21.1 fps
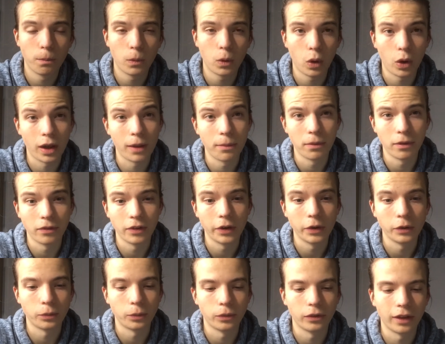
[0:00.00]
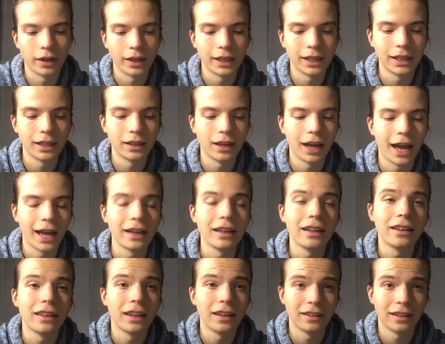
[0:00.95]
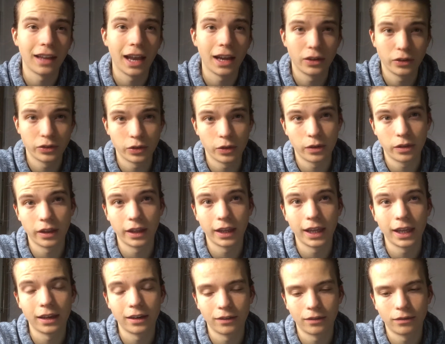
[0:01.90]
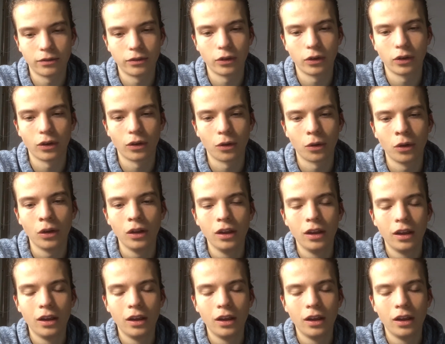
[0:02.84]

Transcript: got him the votes was that he'd added this extra thing in for